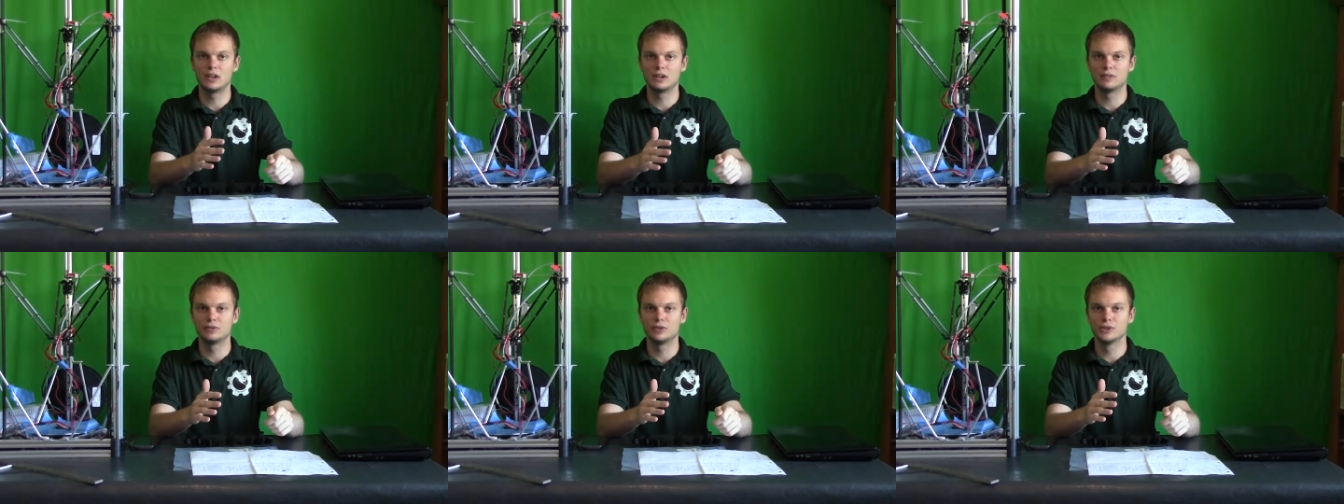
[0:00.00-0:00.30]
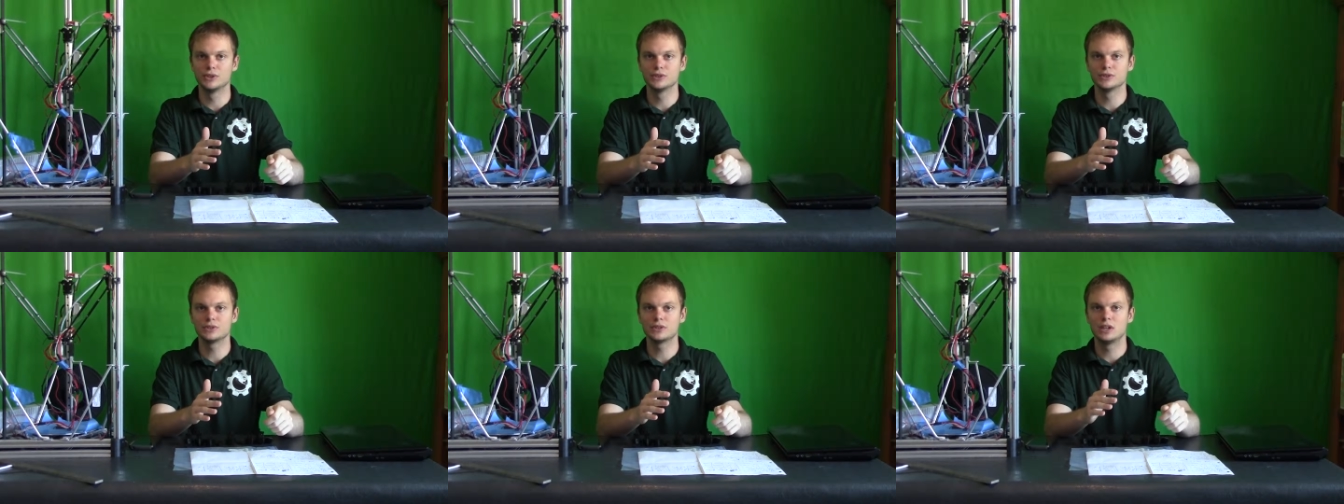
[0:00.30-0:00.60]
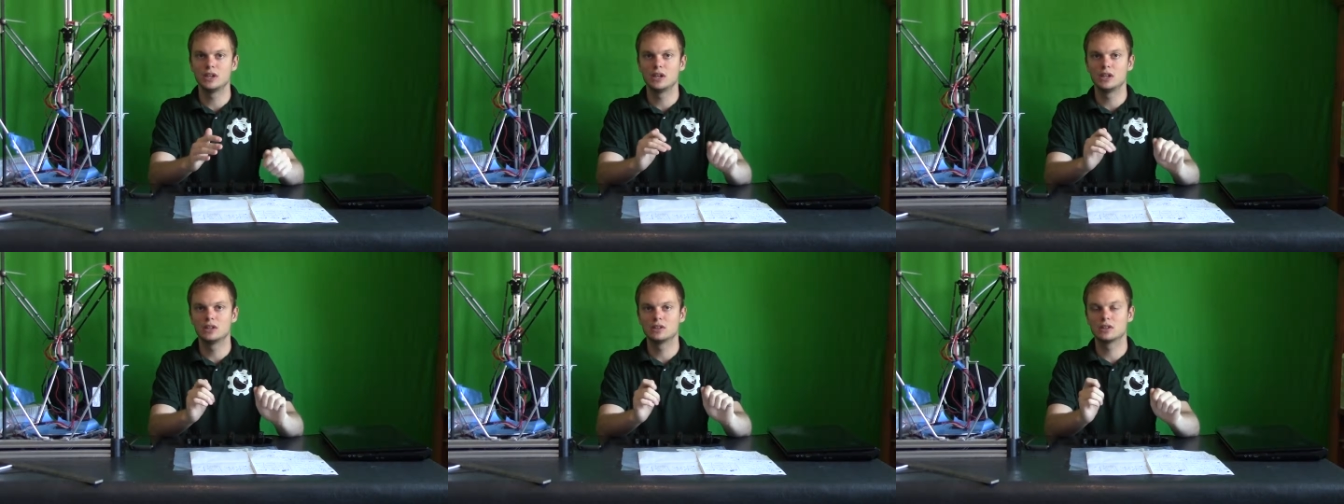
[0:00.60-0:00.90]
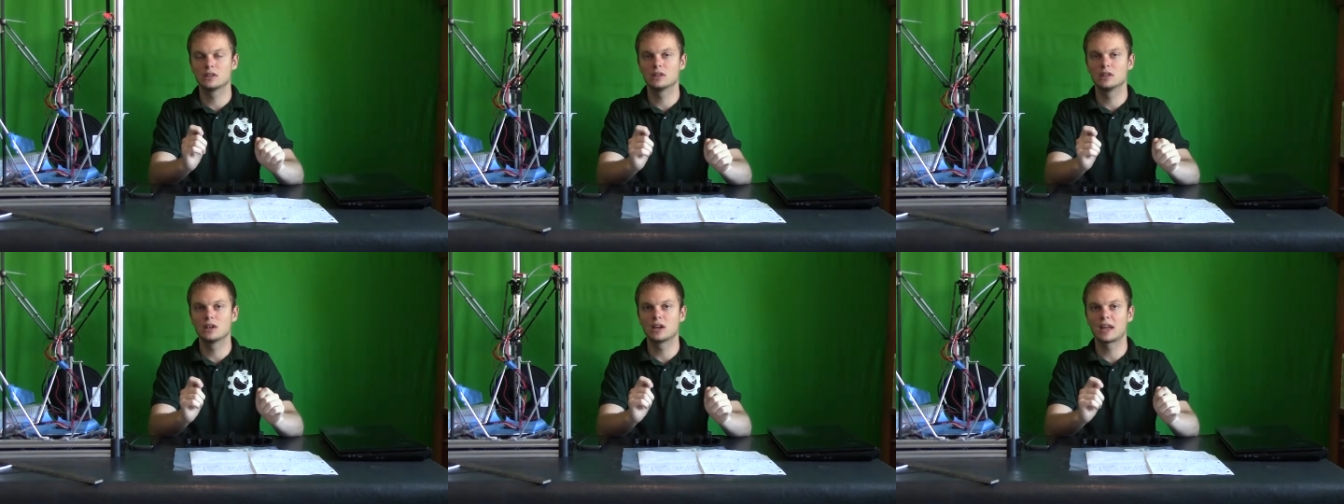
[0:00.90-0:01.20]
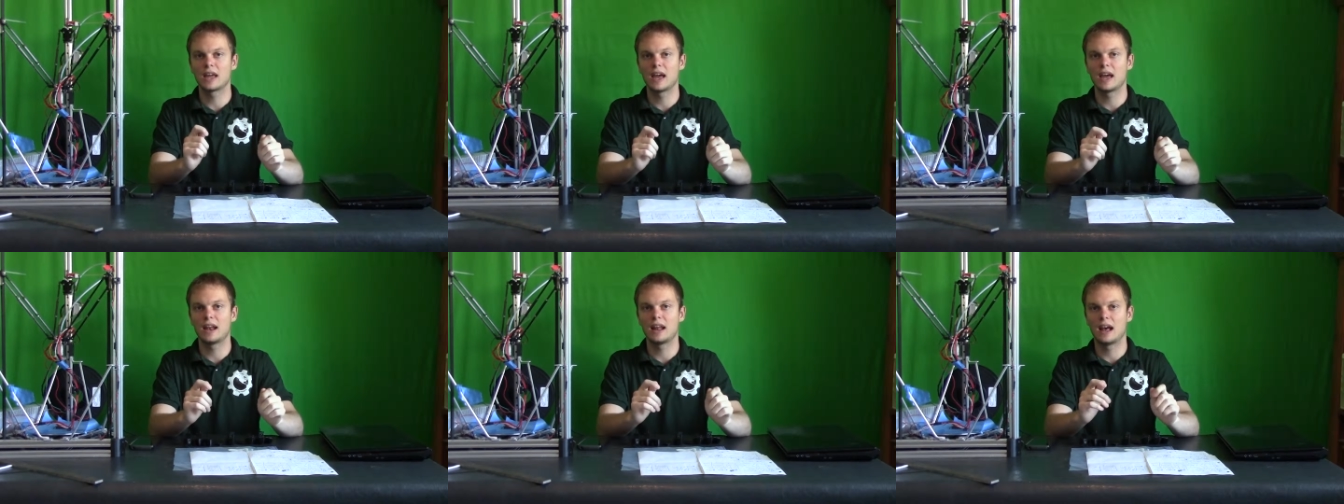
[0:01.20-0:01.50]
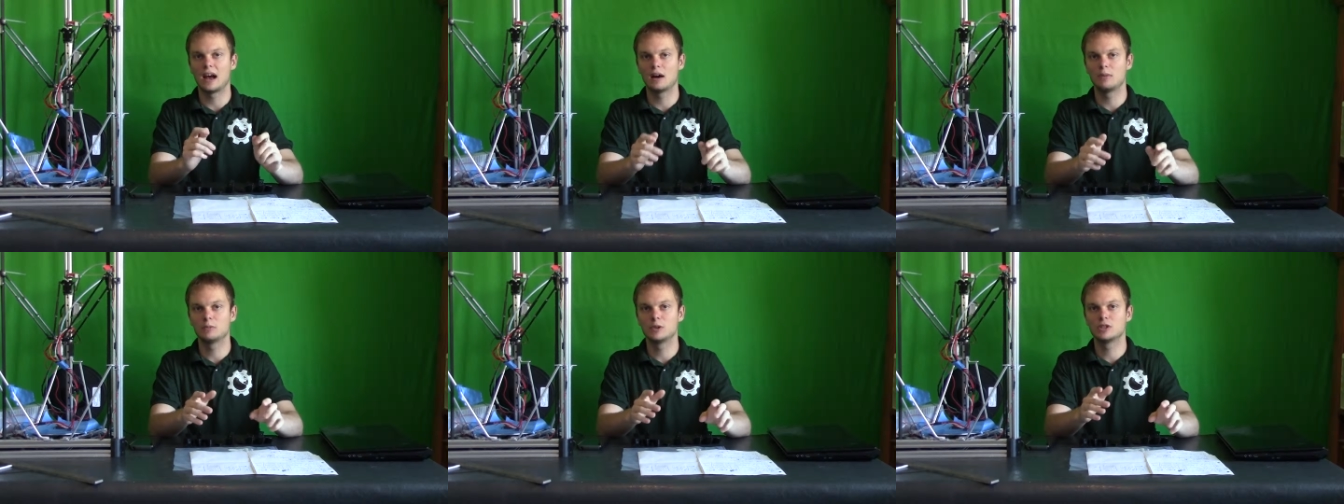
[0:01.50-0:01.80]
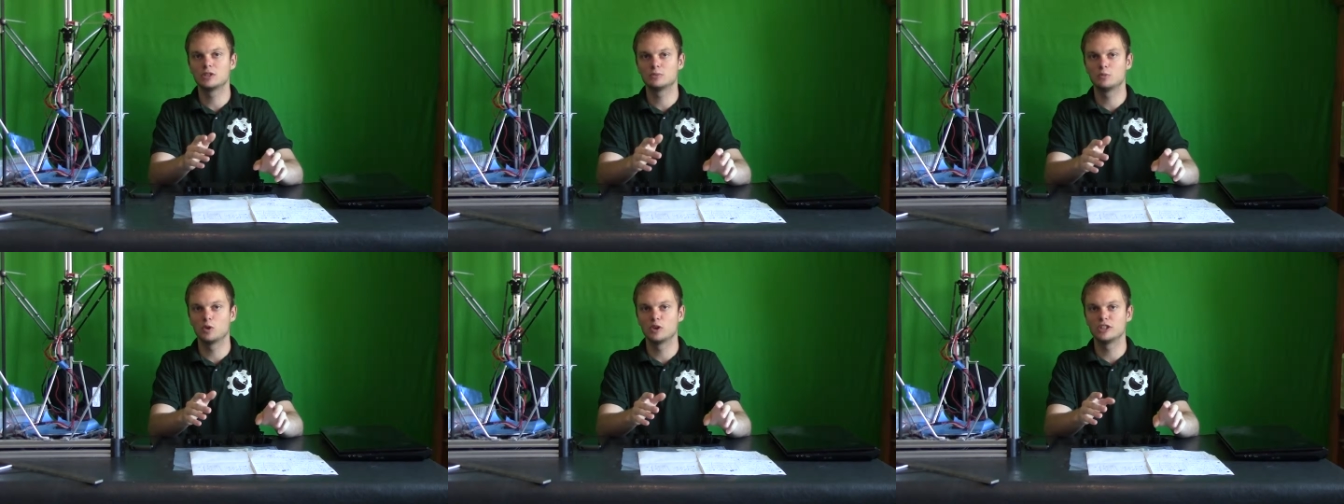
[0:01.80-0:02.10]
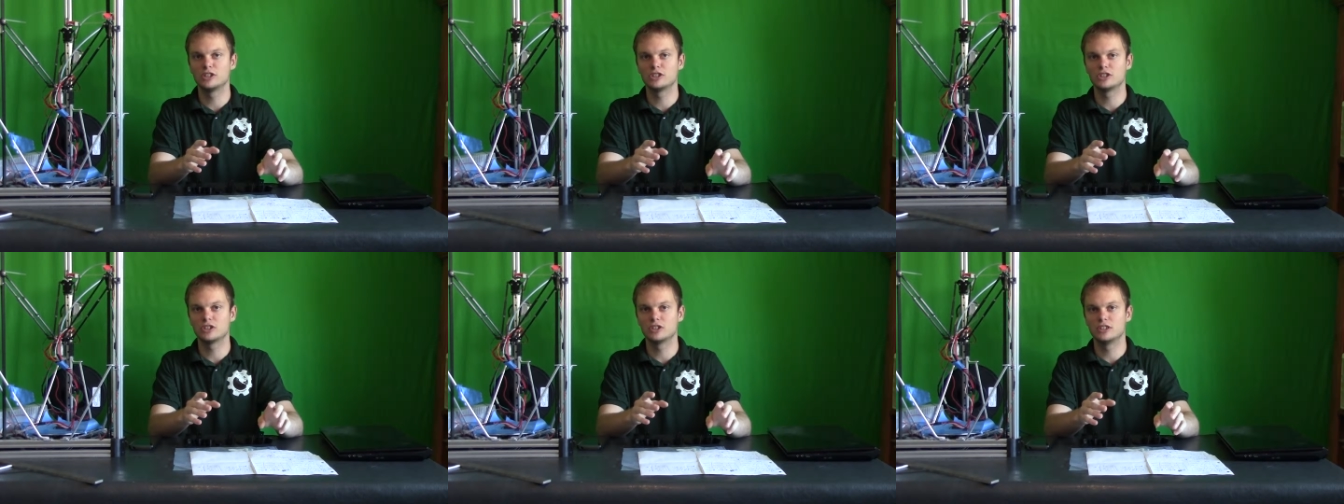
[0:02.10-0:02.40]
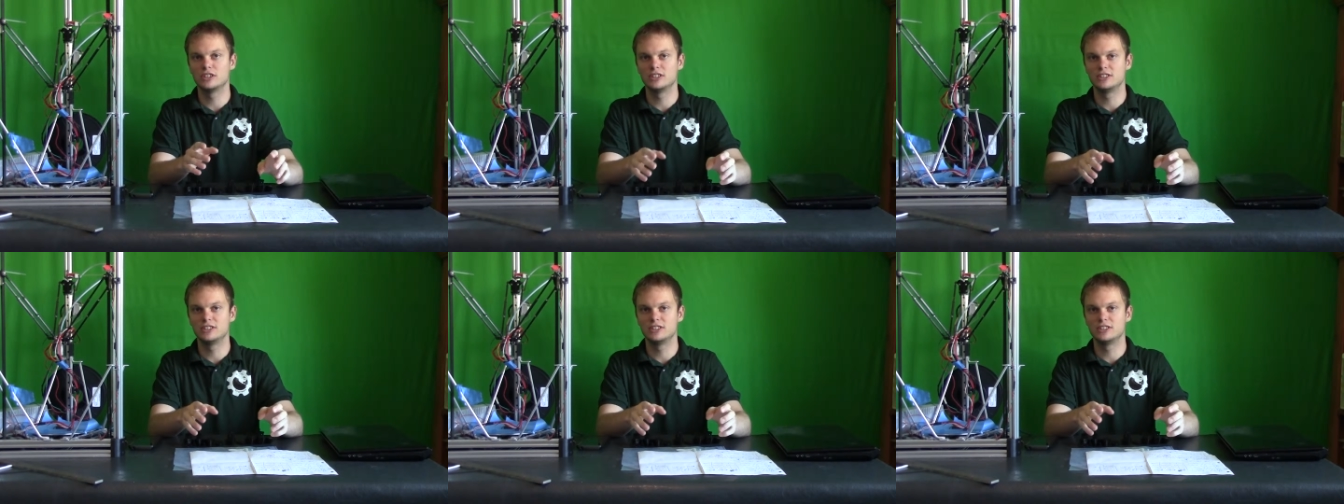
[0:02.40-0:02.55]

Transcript: intervals to look at how much moisture